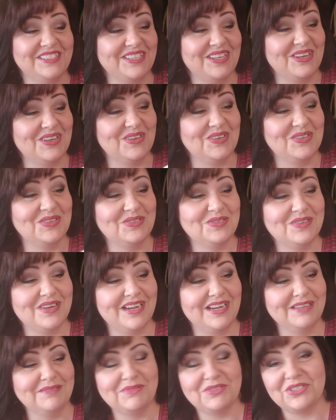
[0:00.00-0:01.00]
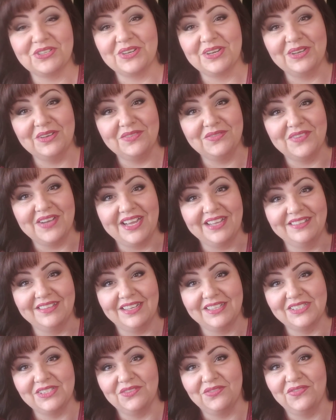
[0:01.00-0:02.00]
So I'm sure he'll find
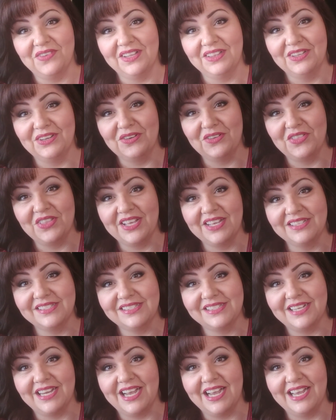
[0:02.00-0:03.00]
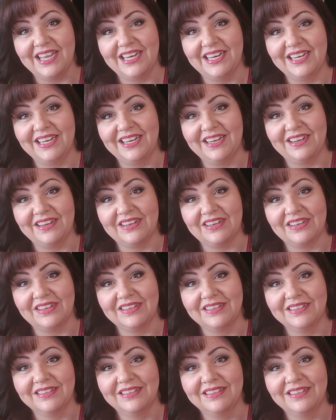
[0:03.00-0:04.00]
lots of fun little things to hide in
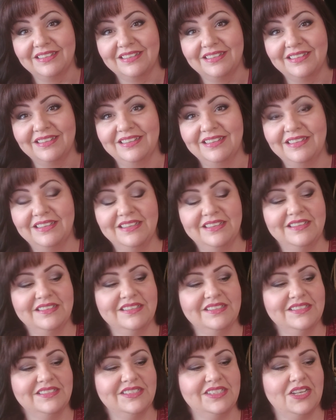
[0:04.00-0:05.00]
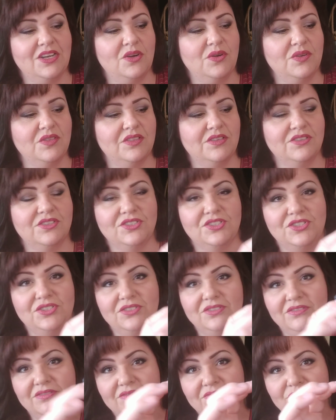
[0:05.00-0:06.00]
here. So
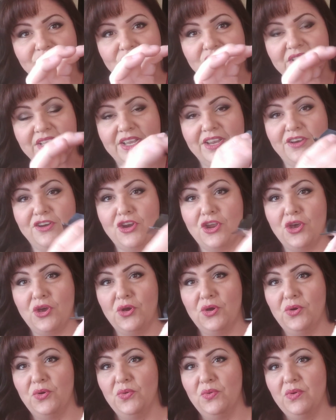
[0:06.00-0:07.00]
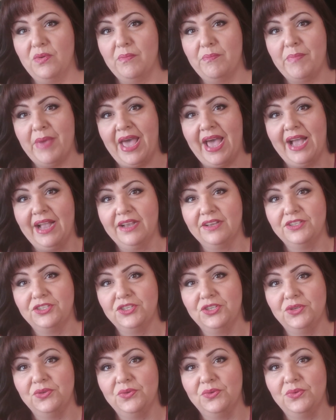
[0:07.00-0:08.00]
there's really no back
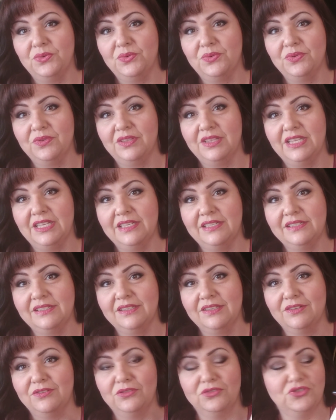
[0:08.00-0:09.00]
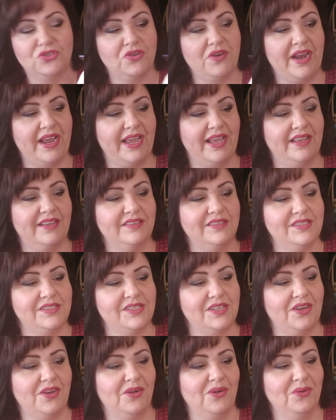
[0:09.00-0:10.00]
to this little tray,
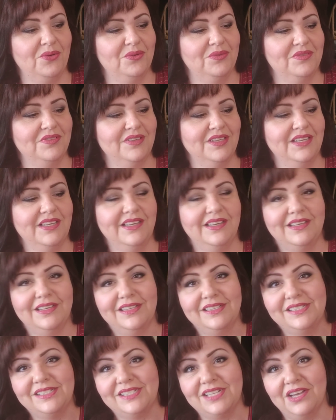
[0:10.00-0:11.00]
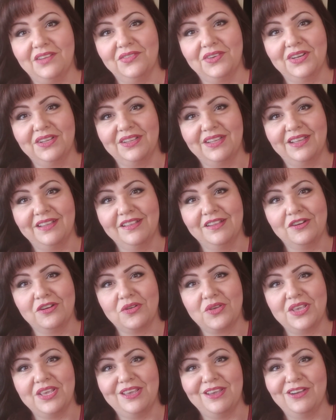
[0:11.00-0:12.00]
so it's definitely a little
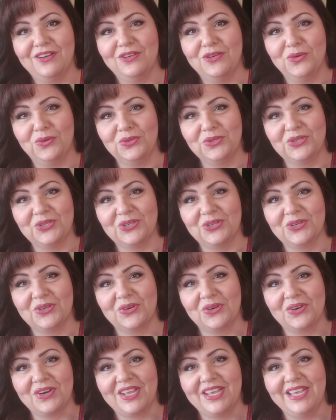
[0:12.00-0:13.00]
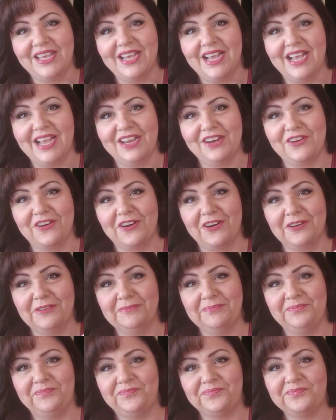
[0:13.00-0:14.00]
key holder or key
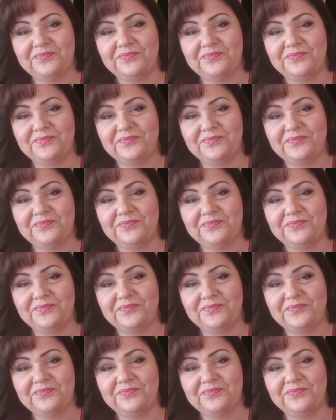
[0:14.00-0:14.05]
hider.